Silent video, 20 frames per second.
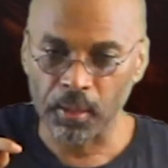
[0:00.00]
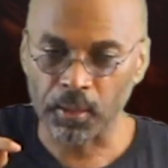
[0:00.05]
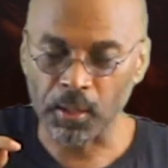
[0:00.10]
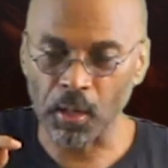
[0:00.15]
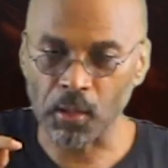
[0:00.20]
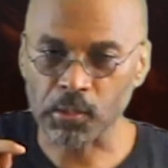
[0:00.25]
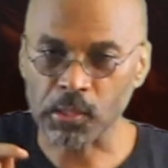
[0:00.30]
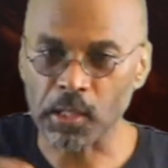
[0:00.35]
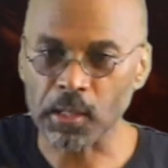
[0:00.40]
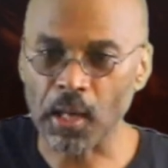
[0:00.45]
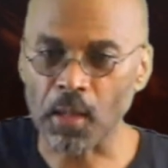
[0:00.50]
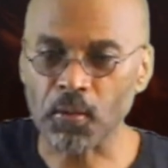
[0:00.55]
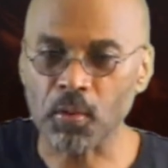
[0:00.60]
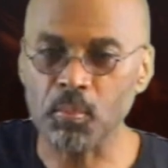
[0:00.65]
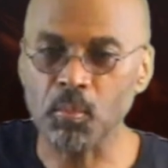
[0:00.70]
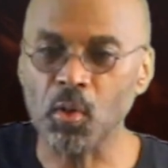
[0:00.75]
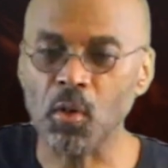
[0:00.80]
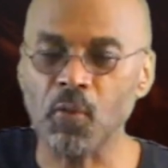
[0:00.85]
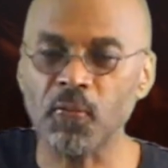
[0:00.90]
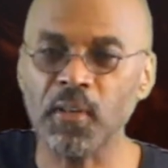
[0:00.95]
there's another
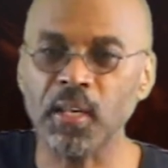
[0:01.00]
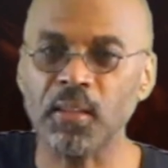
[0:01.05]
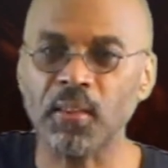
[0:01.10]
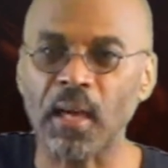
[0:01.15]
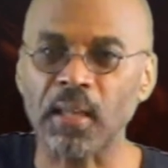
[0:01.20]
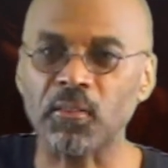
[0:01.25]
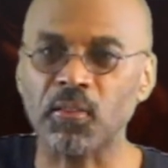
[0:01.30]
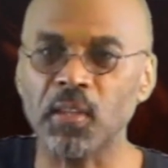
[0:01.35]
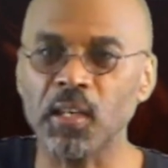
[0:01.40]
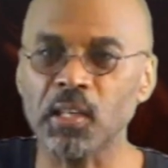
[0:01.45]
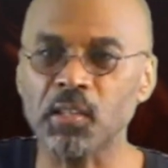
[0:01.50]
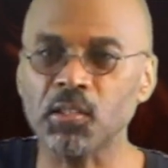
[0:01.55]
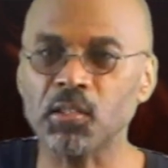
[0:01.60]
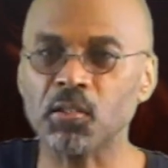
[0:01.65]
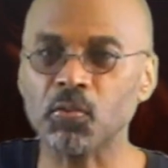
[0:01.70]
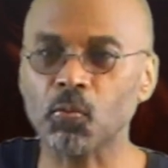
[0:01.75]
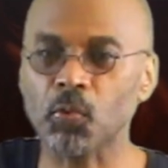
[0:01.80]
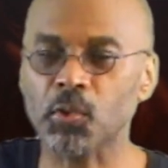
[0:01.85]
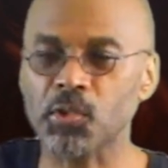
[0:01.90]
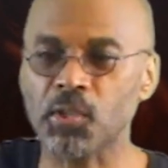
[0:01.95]
movie that
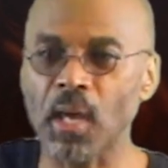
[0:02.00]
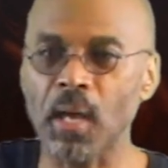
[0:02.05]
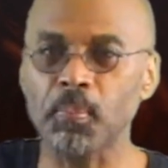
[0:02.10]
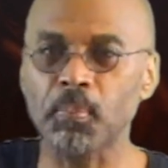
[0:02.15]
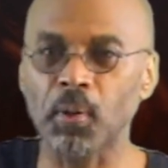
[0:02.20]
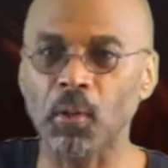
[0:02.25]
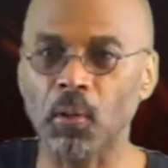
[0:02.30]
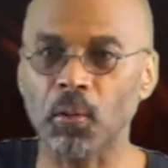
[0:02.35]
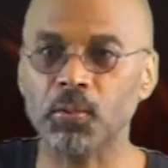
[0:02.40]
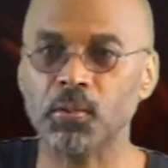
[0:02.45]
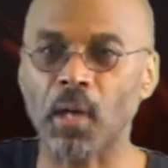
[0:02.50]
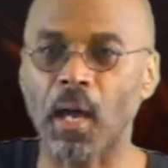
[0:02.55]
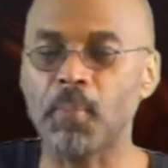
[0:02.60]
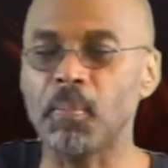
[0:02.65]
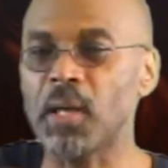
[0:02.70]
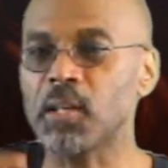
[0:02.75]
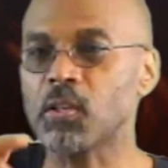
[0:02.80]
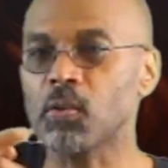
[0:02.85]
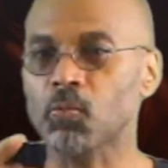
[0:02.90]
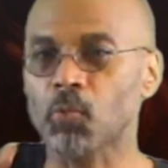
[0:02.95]
this resembles. I
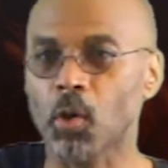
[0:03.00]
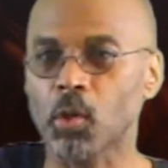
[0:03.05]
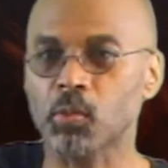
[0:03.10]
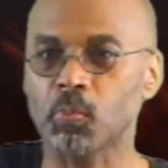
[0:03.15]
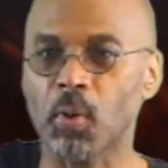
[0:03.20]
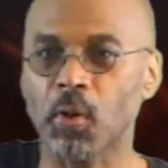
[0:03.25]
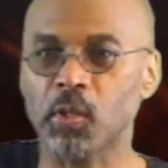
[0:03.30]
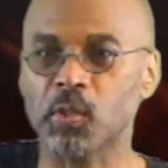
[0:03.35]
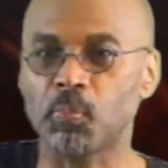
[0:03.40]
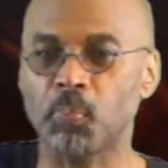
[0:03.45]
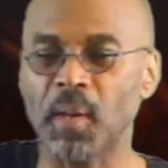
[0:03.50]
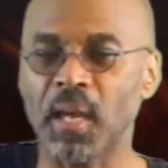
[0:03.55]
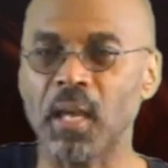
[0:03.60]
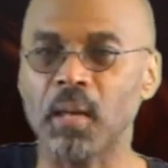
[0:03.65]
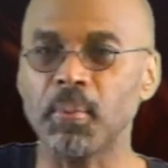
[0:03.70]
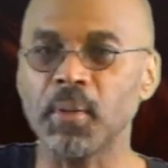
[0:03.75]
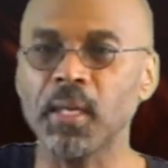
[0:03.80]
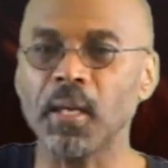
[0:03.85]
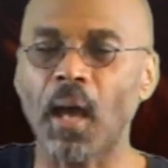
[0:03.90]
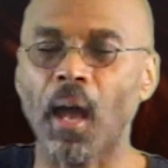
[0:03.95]
mentioned Rosemary's
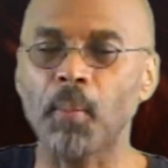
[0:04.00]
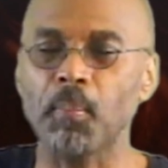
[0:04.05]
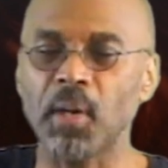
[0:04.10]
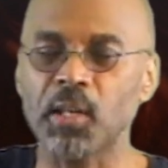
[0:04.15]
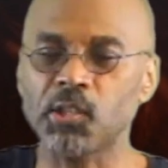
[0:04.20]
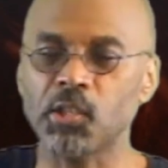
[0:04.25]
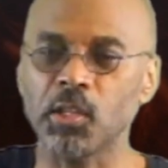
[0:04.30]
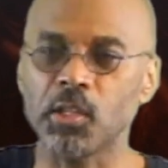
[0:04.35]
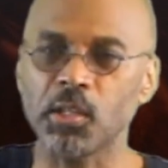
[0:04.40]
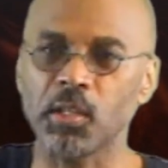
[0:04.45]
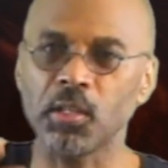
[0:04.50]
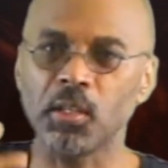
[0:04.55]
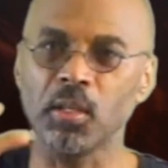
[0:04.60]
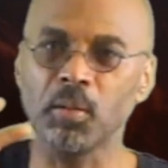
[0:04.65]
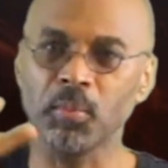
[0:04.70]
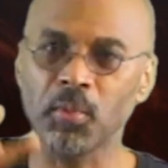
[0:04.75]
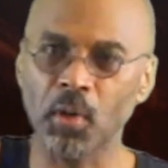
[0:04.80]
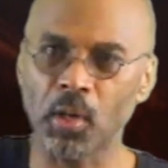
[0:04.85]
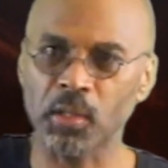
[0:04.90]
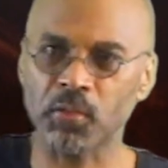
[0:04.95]
Baby, I mentioned
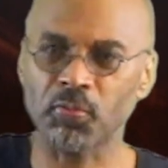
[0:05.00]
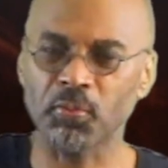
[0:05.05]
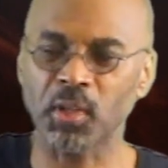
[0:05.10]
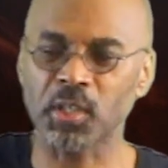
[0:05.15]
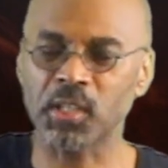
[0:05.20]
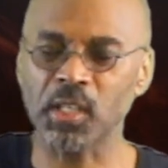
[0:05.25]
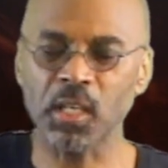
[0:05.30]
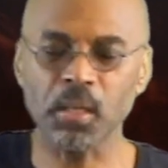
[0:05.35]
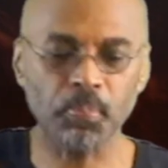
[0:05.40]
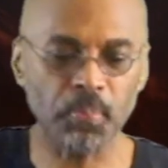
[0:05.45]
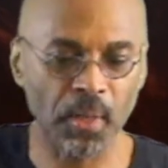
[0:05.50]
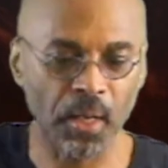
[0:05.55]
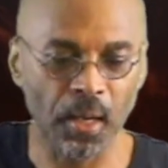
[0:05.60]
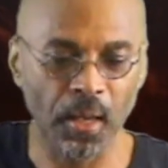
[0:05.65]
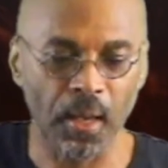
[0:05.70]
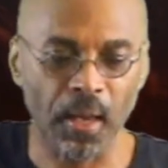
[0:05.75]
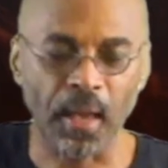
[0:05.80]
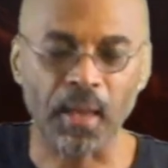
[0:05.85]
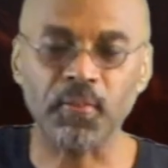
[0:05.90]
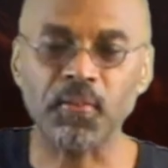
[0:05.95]
Humanoids from the Deep,
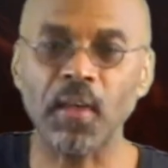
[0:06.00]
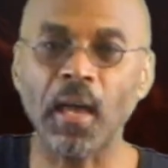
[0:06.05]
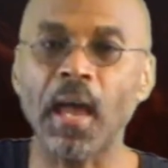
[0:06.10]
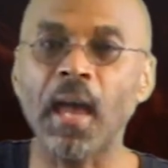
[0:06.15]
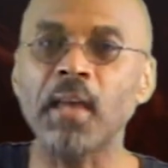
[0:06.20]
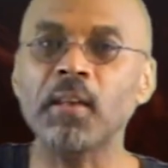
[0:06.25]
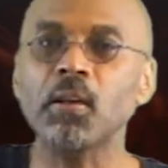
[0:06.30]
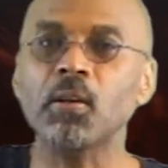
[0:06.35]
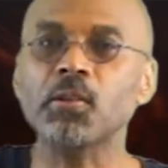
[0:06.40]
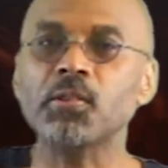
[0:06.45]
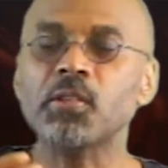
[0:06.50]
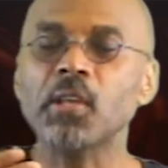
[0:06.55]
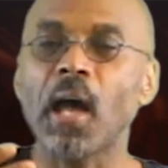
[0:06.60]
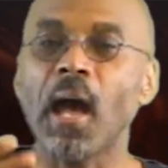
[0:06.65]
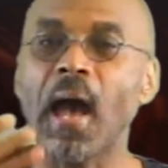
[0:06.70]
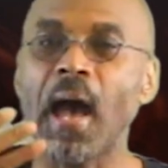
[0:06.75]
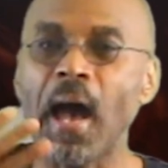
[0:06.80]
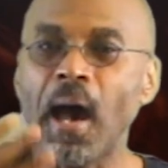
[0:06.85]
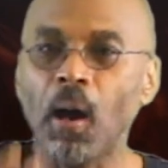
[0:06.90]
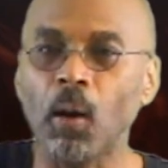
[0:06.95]
and there's The
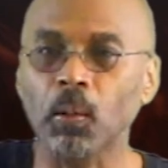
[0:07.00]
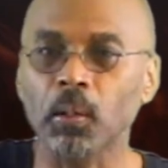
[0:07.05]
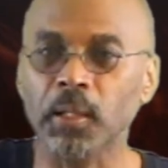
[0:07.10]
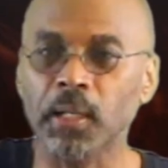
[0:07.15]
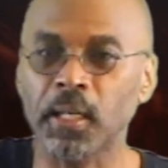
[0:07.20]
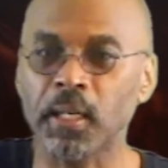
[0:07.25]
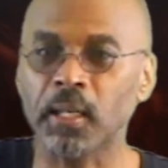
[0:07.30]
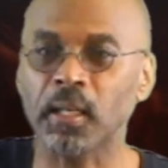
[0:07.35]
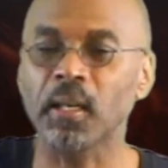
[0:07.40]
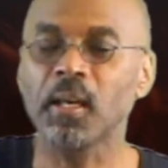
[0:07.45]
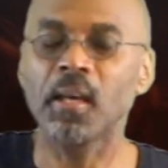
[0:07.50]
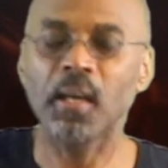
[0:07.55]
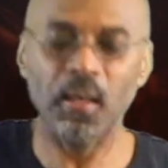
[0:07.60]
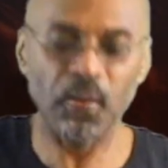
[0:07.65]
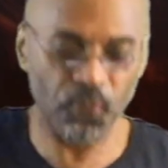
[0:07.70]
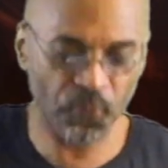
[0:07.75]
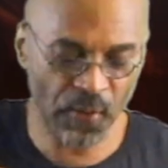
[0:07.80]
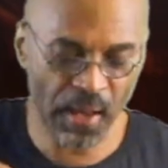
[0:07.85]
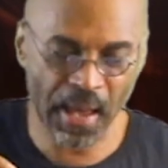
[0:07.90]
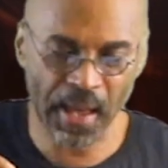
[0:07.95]
Howling.
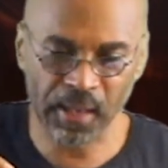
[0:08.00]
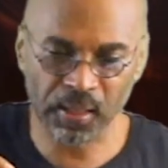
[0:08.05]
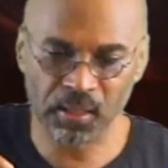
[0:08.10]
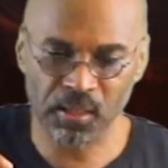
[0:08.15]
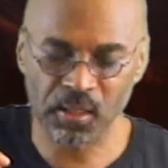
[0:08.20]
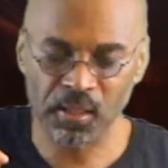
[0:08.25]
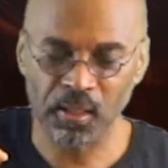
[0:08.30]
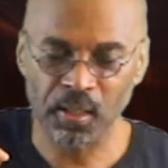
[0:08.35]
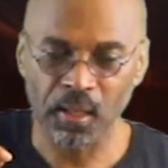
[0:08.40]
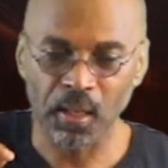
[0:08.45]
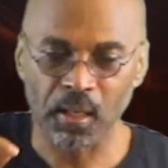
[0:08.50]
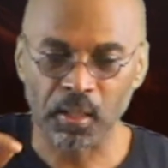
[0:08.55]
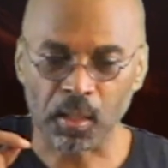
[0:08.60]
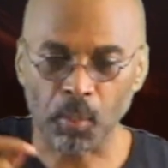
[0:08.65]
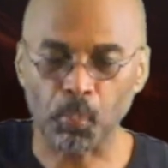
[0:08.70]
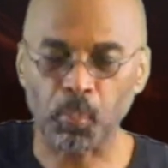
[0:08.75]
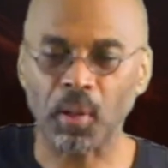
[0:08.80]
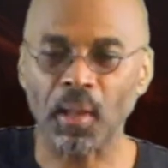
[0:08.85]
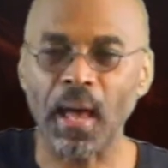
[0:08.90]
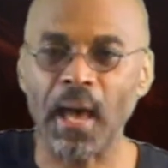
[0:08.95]
In fact, the
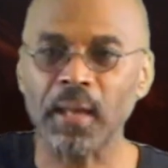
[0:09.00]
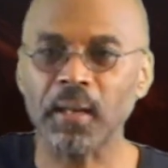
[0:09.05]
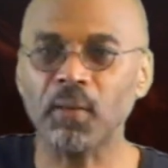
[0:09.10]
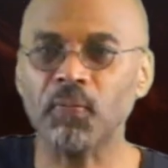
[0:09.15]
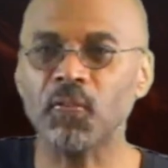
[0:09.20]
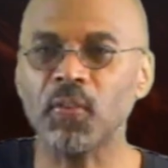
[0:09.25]
plot